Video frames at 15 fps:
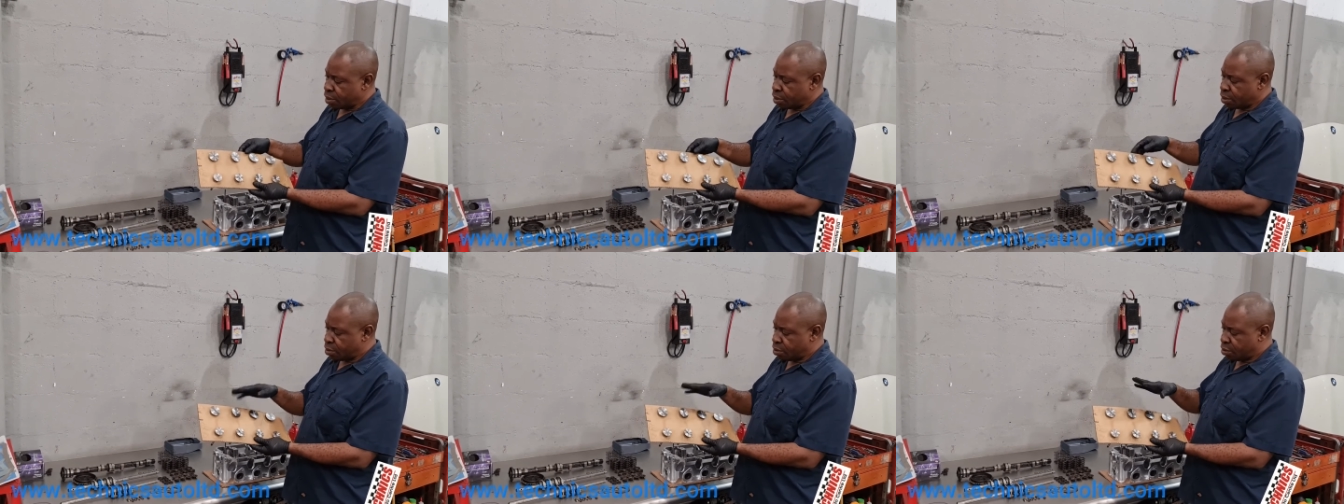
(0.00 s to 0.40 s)

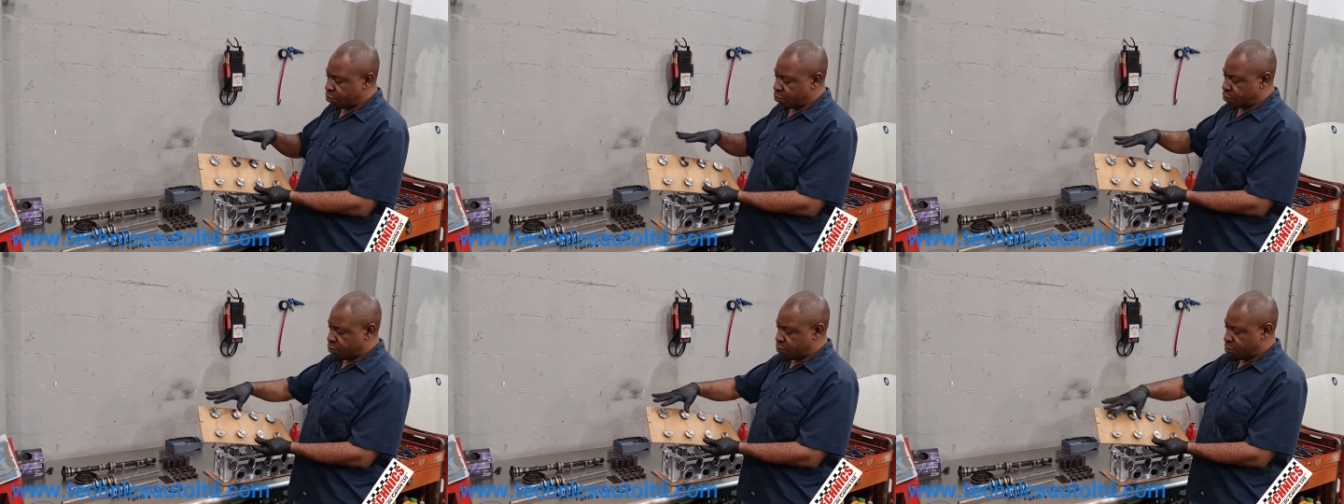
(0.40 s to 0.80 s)

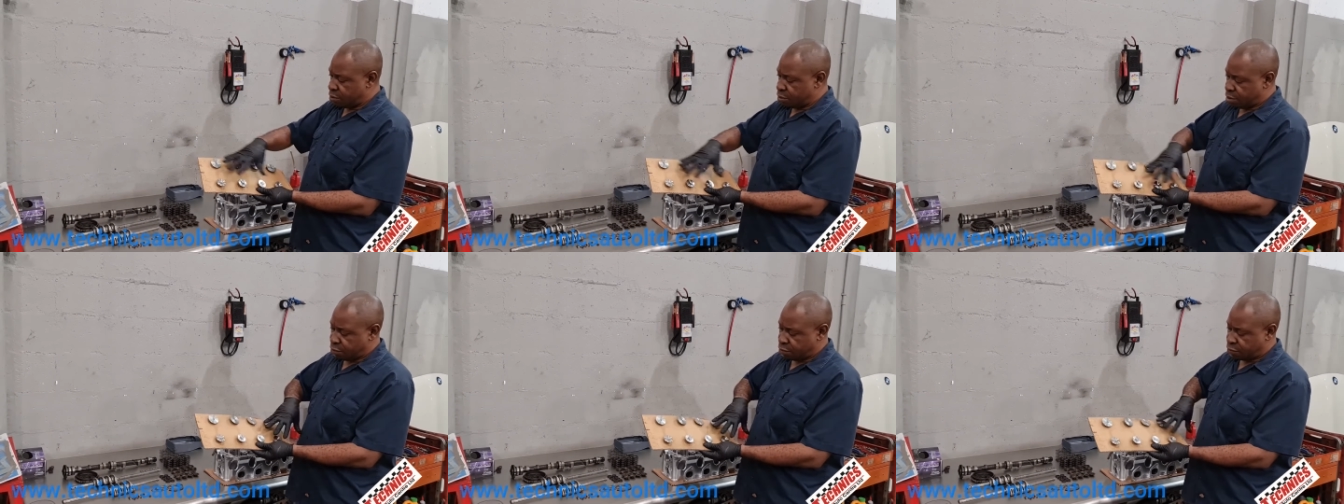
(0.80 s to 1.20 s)

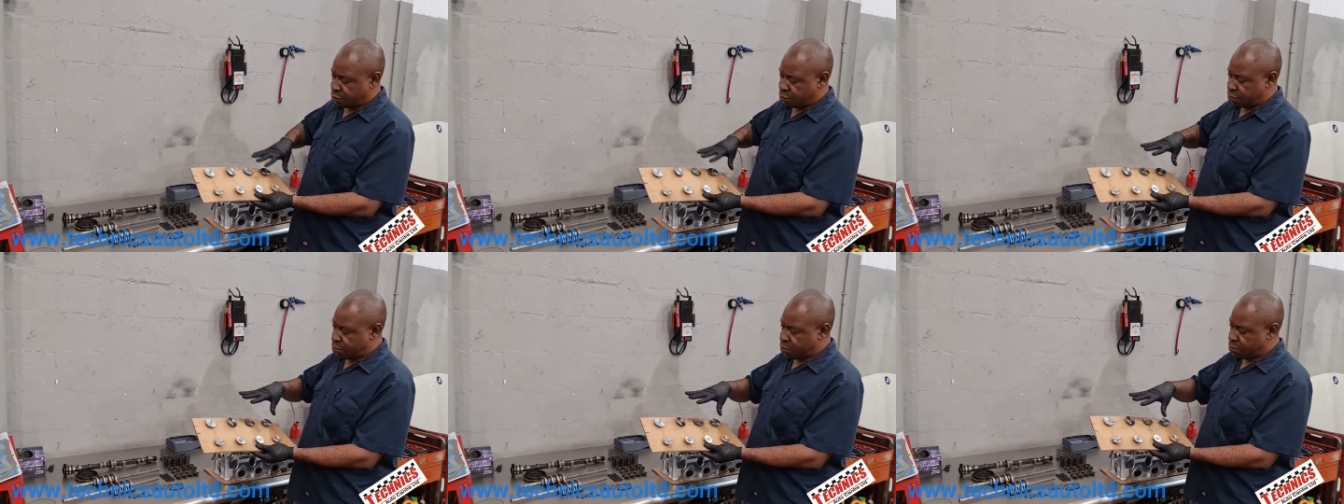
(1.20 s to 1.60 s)

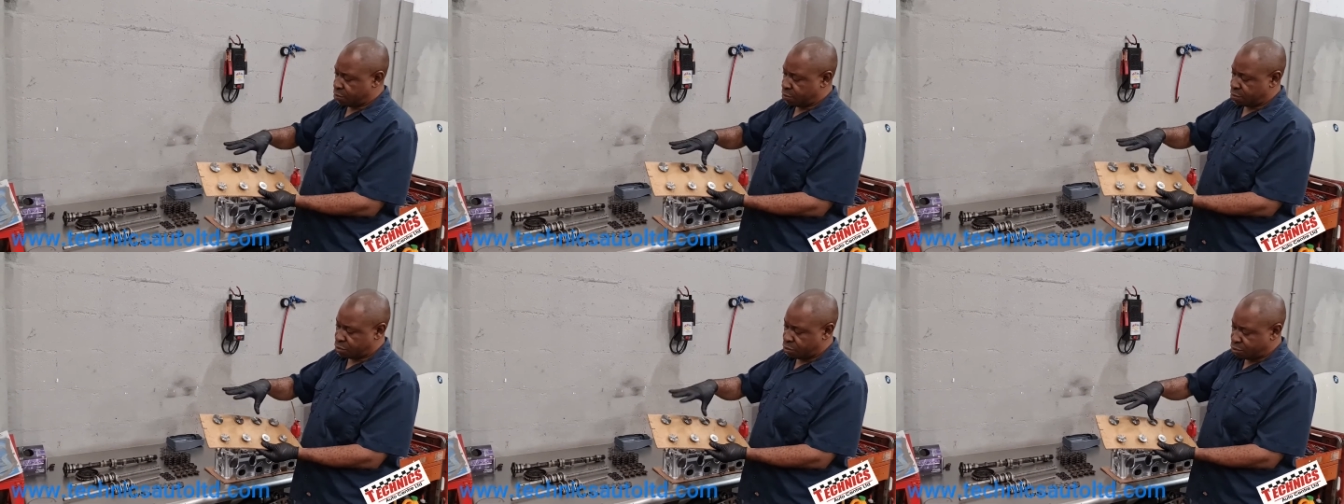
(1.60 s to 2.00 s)
this
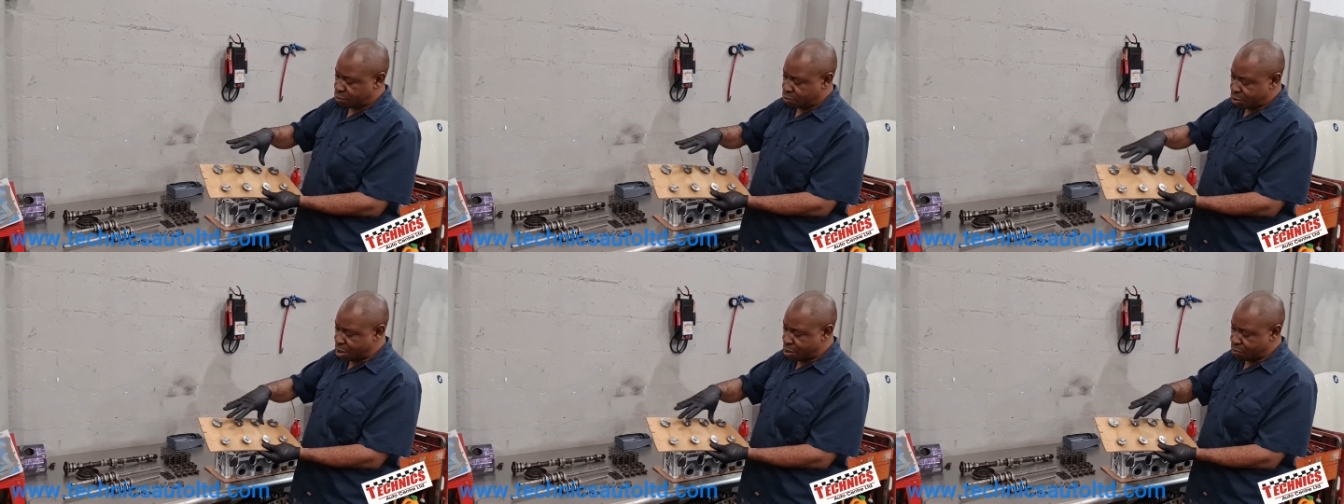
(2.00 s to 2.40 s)

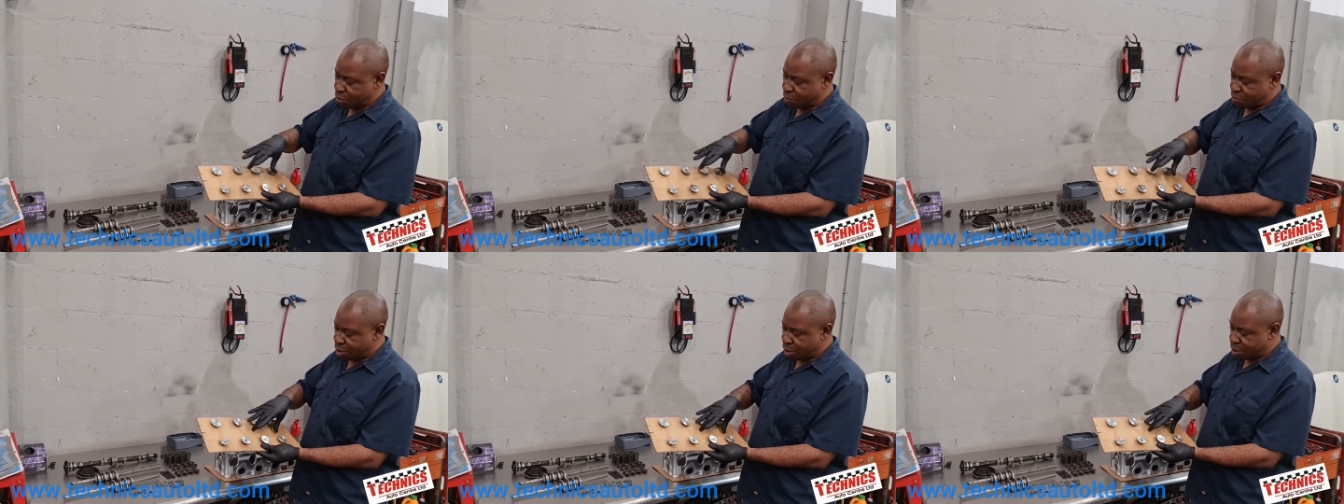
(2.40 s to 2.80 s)
tool that we
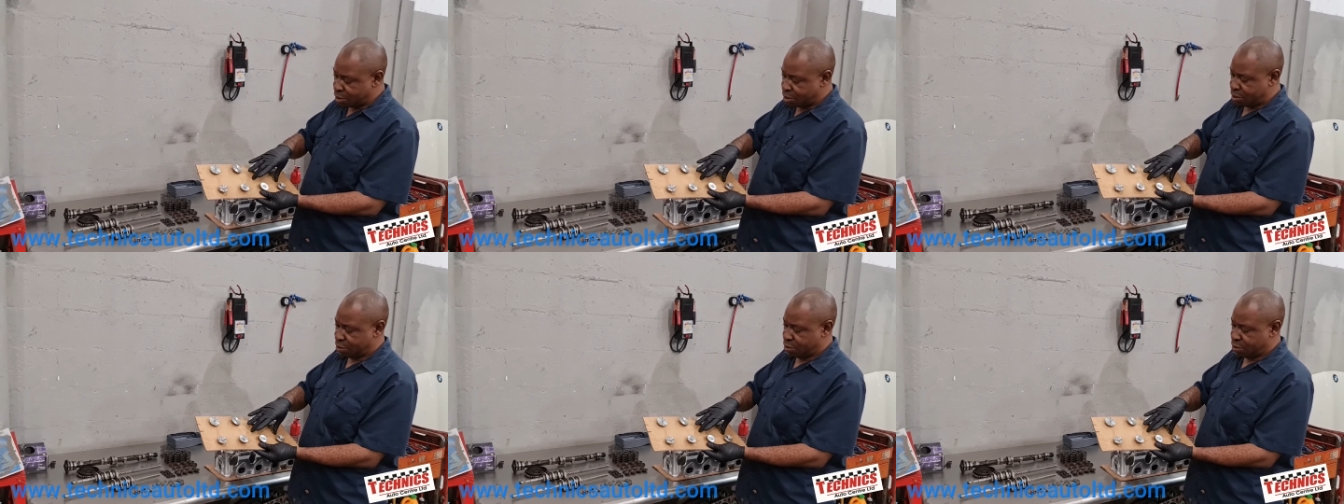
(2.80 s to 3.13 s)
make